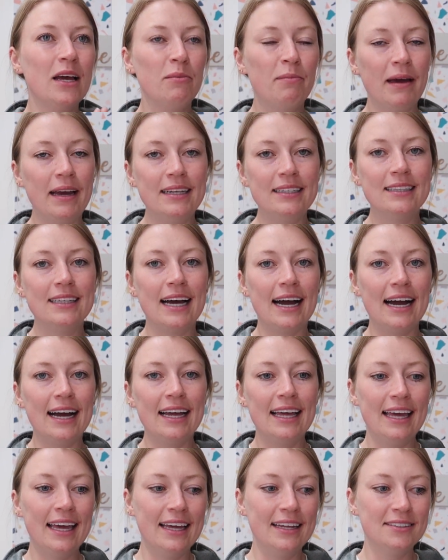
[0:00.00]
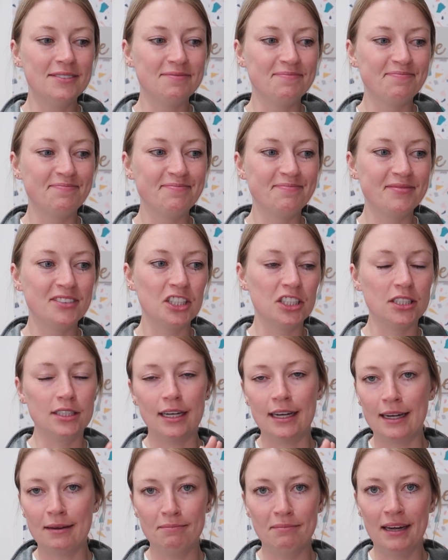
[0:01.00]
paint that and just
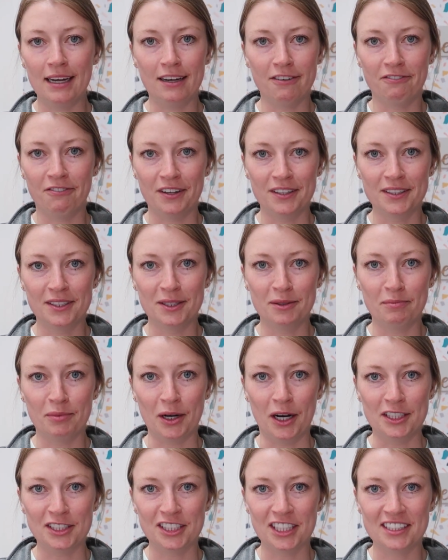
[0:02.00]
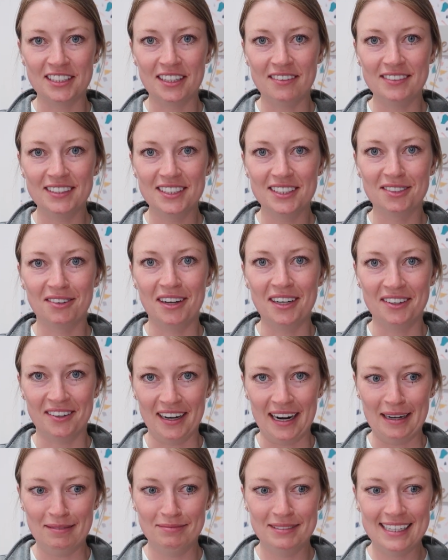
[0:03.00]
like make a fun little project of it, so I
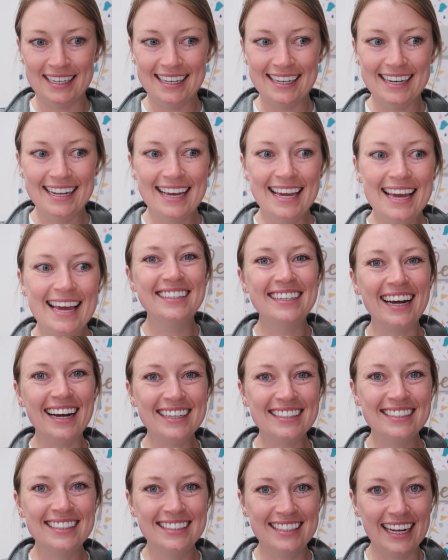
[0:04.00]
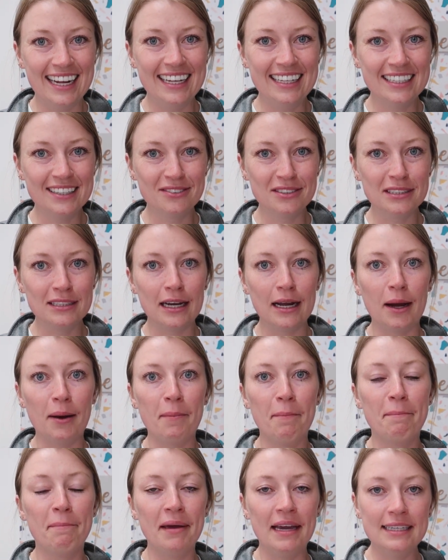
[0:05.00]
grabbed it. The next day there was like
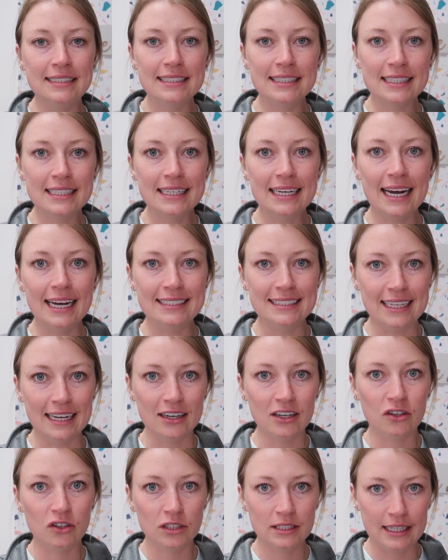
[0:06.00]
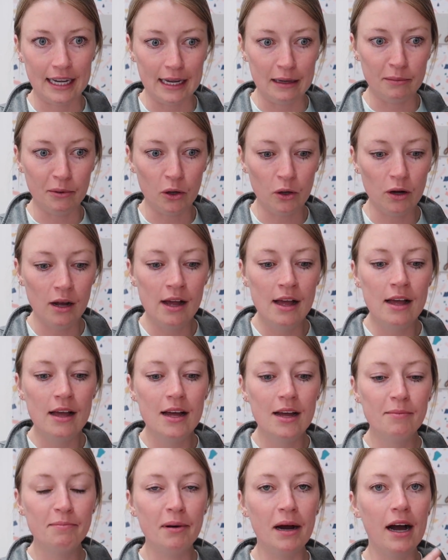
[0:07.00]
a basically identical table,
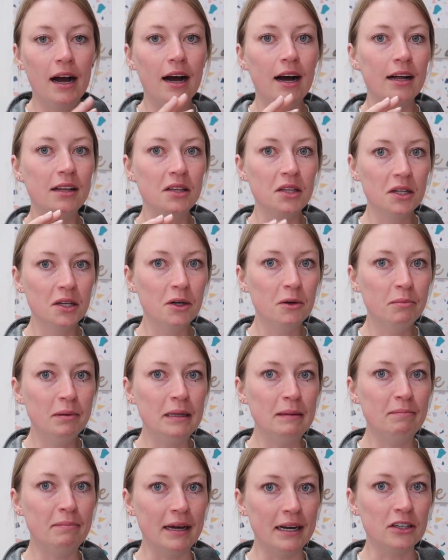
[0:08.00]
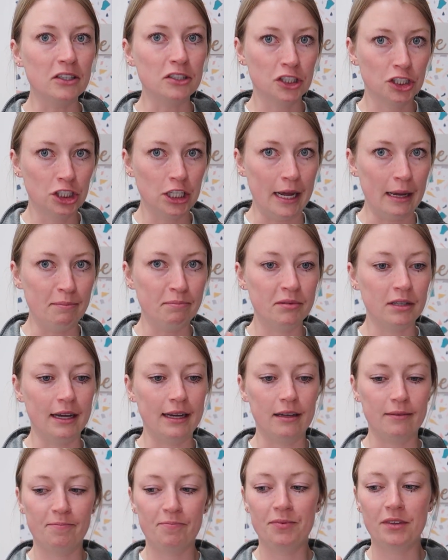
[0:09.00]
but a little bit better shape,
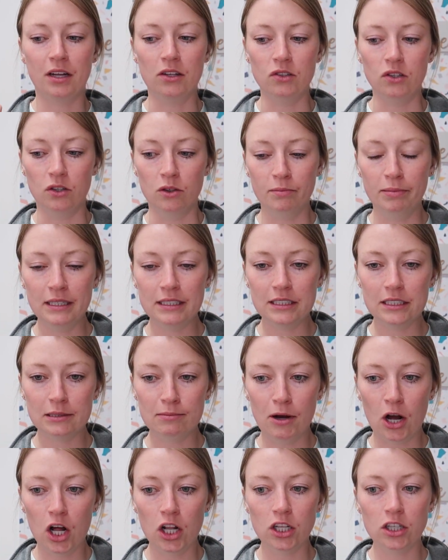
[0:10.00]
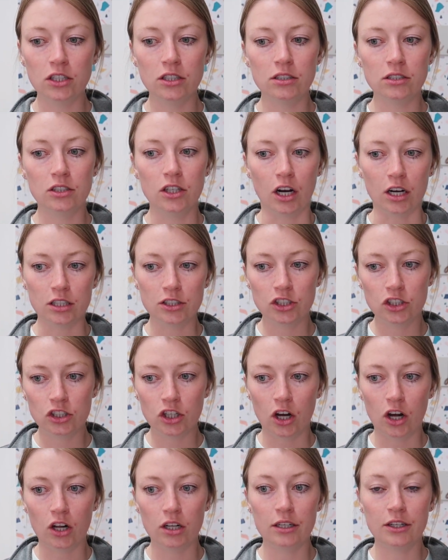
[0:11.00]
like a little bit smaller, not as
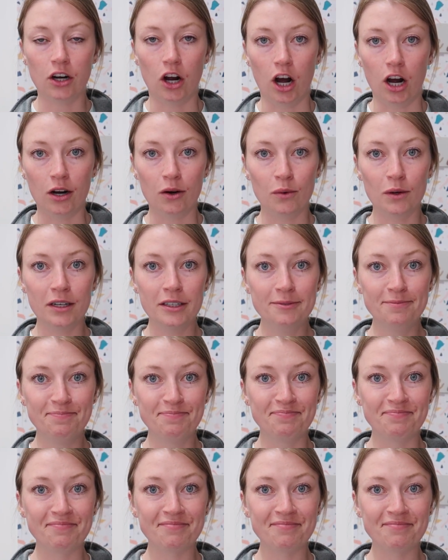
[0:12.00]
tall and awkward,